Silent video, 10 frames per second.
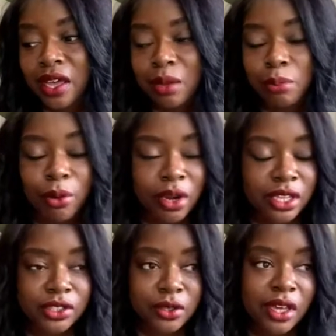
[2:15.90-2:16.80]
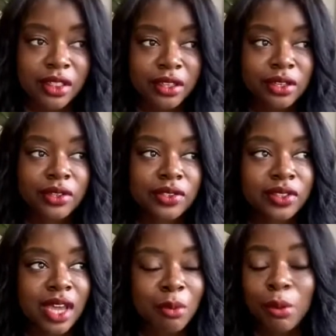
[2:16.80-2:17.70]
pour into others.
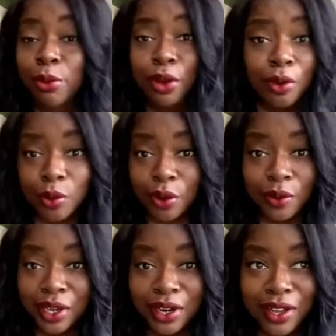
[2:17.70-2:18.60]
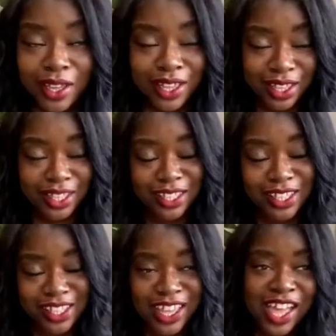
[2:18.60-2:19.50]
I'm a prayer warrior.
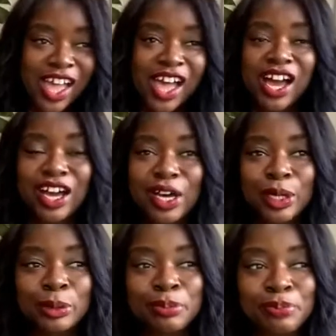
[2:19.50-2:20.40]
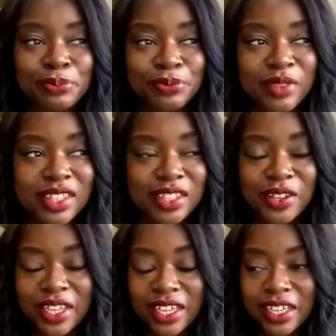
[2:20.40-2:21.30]
um, so
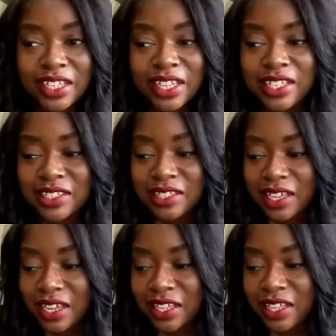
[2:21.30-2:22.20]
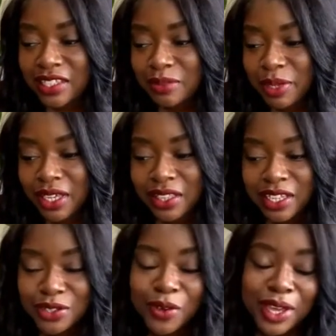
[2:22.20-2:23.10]
yeah, that's me.
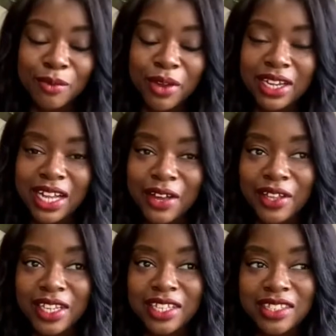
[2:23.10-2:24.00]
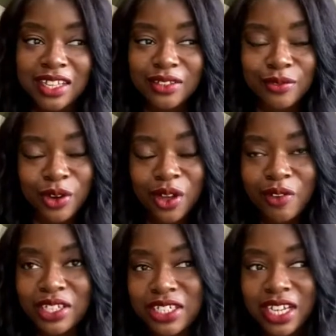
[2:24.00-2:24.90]
That's who I am right now. At least we're
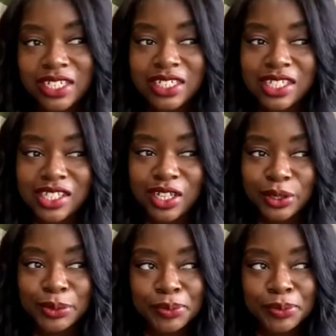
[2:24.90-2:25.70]
always changing. So